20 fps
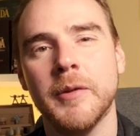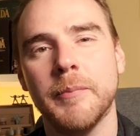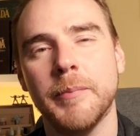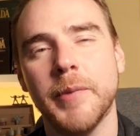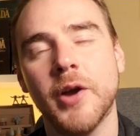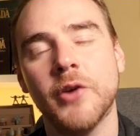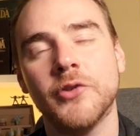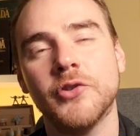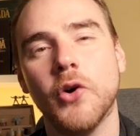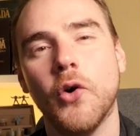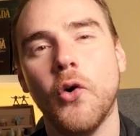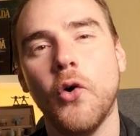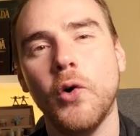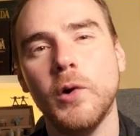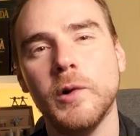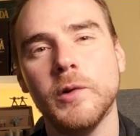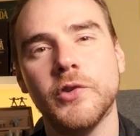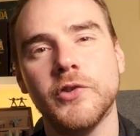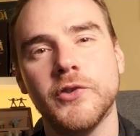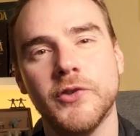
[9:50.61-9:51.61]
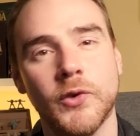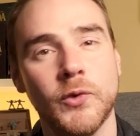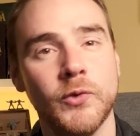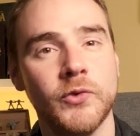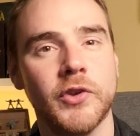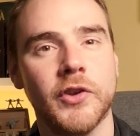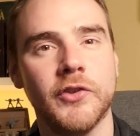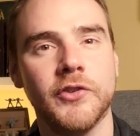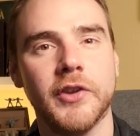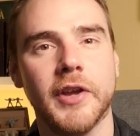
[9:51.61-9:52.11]
because all
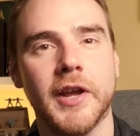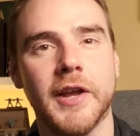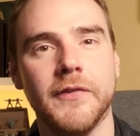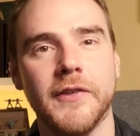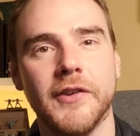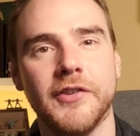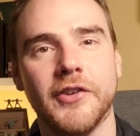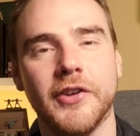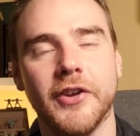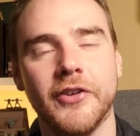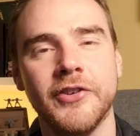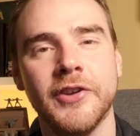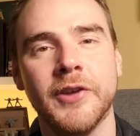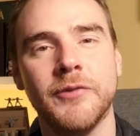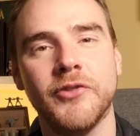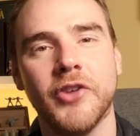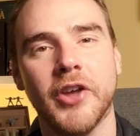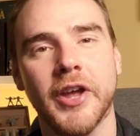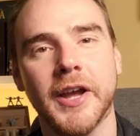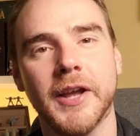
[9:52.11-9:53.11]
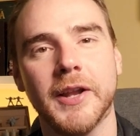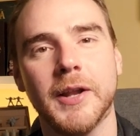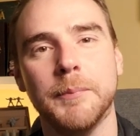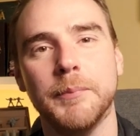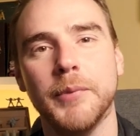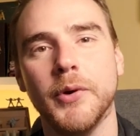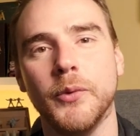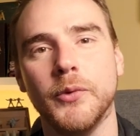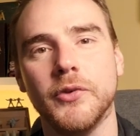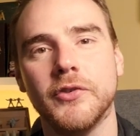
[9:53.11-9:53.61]
stunties in this edition have taken a
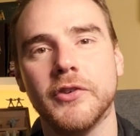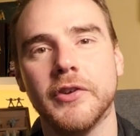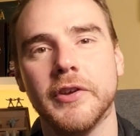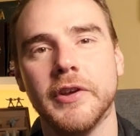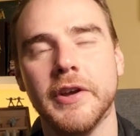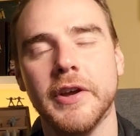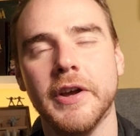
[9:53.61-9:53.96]
boost.